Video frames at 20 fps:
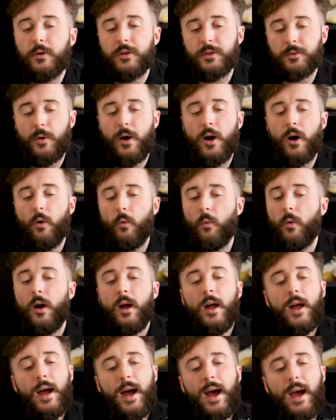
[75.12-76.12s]
as well.
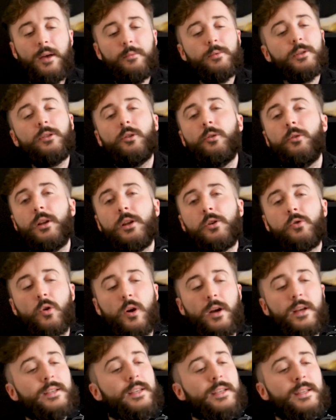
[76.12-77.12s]
Absolutely
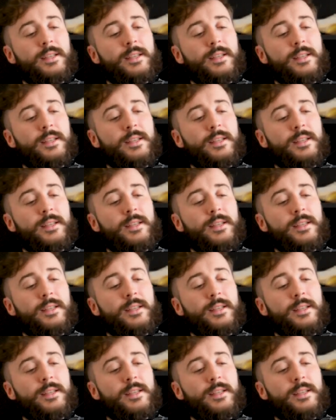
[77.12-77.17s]
crazy